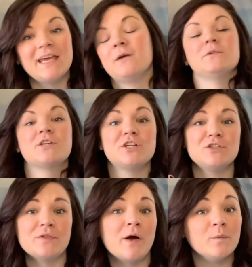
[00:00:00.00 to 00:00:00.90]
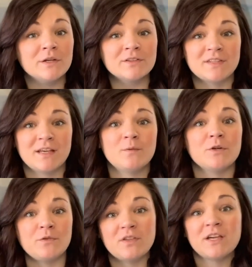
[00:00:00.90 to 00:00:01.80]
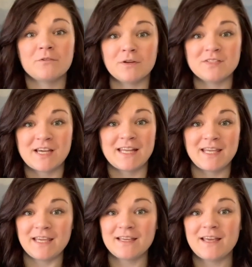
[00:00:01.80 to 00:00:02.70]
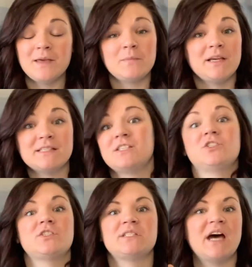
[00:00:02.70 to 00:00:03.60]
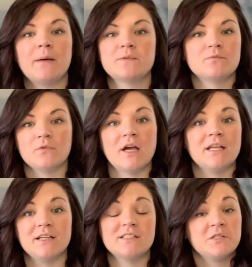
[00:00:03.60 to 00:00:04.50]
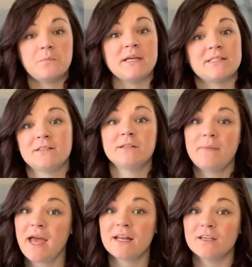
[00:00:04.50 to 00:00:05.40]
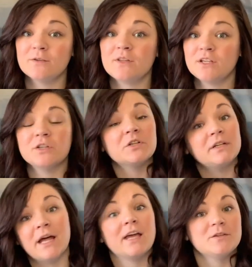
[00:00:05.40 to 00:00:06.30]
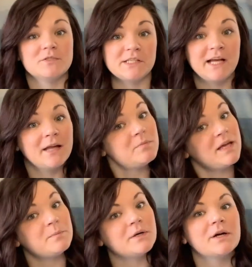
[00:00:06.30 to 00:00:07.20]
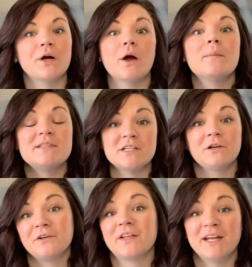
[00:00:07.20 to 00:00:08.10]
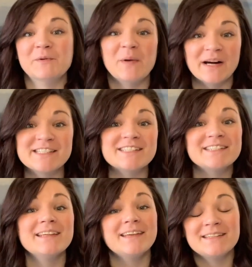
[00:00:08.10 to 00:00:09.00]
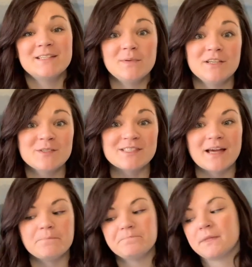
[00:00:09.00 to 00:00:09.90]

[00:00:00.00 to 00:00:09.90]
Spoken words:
It was going to do that weird thing where you think it runs out of ink because it just stops writing because it's basically mad at you that you're not using it on paper or a material that it wants to be used on.